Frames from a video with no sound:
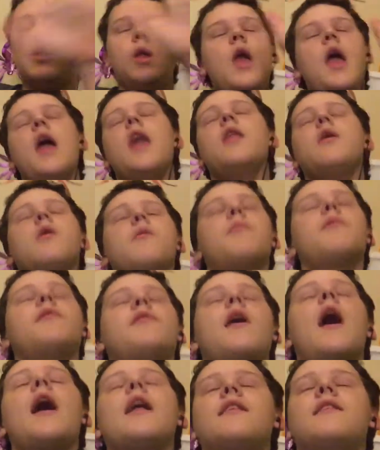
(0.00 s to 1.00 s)
anyway,
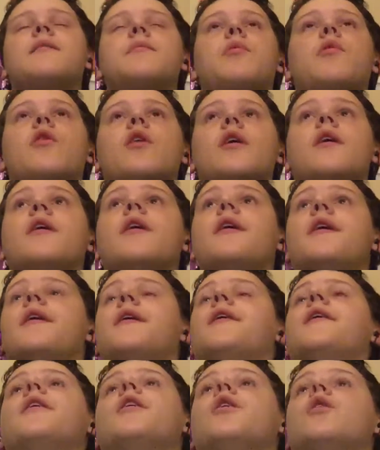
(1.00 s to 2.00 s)
besides the point,
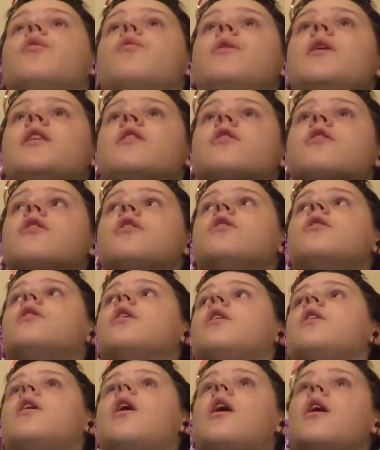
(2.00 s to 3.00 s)
we learned
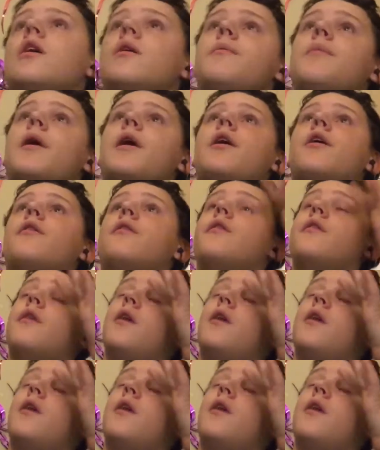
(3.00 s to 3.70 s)
a lot about